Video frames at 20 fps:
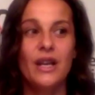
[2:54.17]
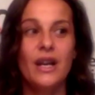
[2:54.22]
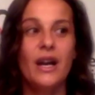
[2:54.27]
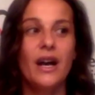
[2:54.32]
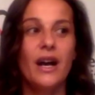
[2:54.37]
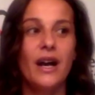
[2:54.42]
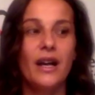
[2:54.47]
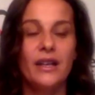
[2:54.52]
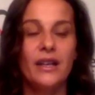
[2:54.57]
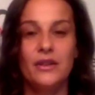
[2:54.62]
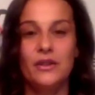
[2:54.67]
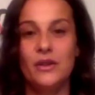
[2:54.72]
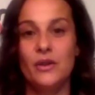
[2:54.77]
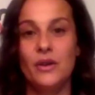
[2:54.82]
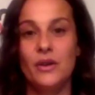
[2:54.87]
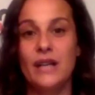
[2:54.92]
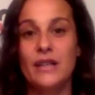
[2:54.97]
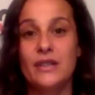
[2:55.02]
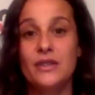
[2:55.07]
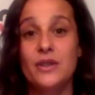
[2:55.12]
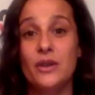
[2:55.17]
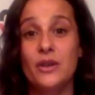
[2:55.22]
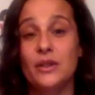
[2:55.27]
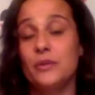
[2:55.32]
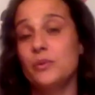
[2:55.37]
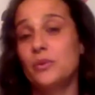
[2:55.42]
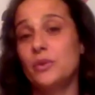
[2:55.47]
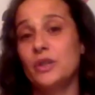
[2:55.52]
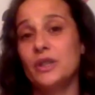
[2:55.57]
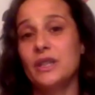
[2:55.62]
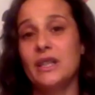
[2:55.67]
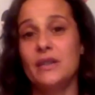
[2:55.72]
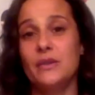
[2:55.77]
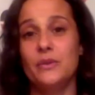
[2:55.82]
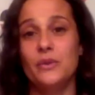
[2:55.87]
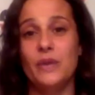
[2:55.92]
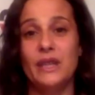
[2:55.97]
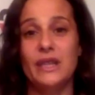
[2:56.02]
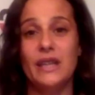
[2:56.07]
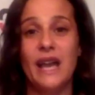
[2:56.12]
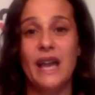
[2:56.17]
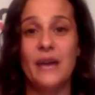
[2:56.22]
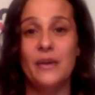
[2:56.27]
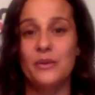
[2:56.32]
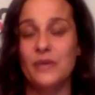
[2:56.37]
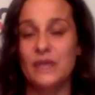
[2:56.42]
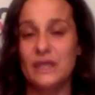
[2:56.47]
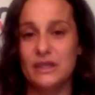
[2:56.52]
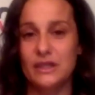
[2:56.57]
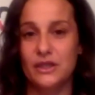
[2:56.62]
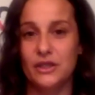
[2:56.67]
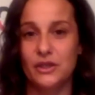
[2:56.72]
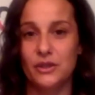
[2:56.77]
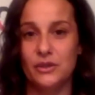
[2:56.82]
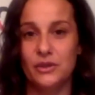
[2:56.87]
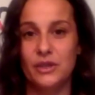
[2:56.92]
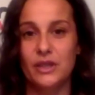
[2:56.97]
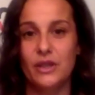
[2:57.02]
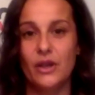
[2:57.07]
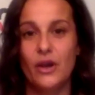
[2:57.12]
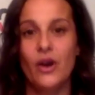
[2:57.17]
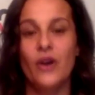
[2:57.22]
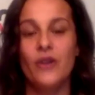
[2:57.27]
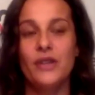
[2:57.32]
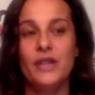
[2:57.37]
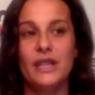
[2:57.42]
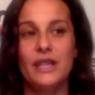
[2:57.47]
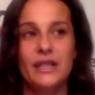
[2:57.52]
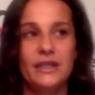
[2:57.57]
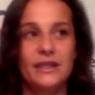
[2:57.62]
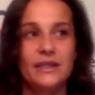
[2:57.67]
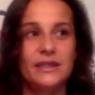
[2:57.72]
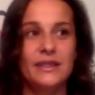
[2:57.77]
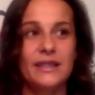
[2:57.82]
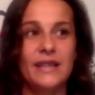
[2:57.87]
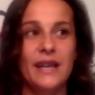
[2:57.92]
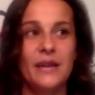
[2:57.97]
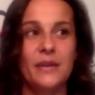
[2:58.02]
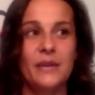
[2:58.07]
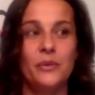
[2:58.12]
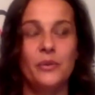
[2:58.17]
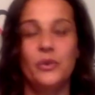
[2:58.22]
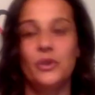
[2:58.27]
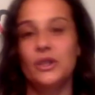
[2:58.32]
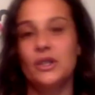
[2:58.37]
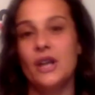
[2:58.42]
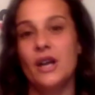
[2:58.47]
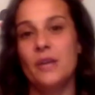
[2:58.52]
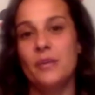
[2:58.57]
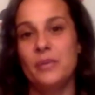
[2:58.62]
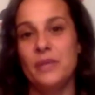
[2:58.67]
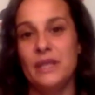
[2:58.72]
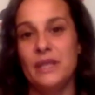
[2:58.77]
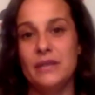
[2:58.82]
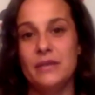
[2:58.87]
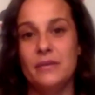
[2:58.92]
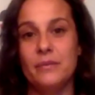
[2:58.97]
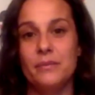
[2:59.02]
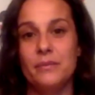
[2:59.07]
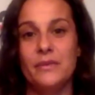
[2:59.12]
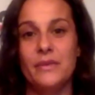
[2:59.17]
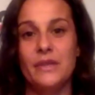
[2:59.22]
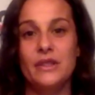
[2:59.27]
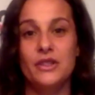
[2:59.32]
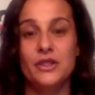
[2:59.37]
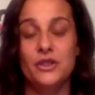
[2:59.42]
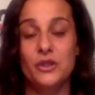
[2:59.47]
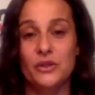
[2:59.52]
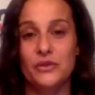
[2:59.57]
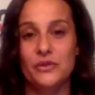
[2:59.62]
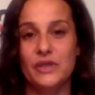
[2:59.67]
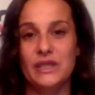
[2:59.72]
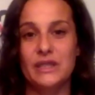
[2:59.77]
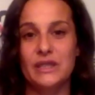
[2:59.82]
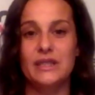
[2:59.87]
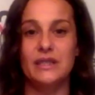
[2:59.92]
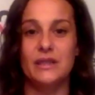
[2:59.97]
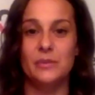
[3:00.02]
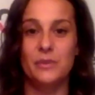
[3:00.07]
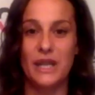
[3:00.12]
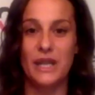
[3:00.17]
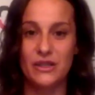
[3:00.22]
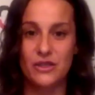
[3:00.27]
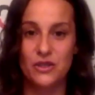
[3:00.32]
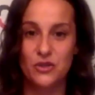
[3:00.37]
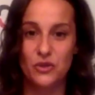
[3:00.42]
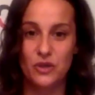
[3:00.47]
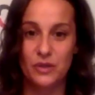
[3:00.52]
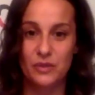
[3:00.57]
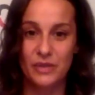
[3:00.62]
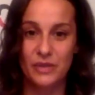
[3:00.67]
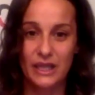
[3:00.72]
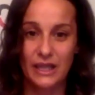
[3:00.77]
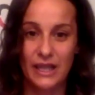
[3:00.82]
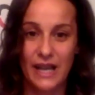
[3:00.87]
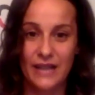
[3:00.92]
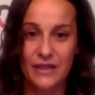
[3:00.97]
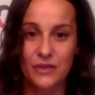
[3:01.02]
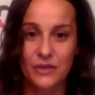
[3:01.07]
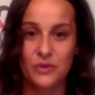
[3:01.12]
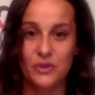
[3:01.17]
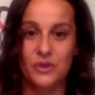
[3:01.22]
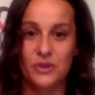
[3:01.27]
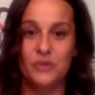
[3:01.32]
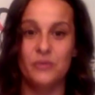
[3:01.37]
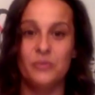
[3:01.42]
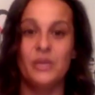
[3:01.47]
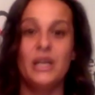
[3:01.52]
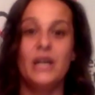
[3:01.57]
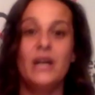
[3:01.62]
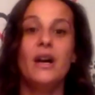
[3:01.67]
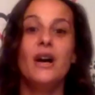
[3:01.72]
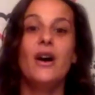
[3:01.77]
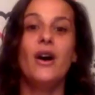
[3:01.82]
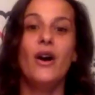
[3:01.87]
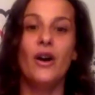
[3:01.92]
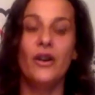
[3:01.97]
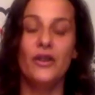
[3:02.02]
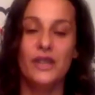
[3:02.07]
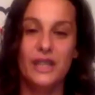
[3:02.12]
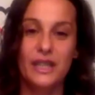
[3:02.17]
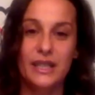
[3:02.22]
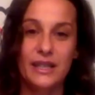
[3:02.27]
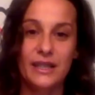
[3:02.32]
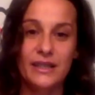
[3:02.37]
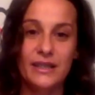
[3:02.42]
you know, I started working with at-risk youth, all the kids that were not being serviced in a mainstream classroom, all the kids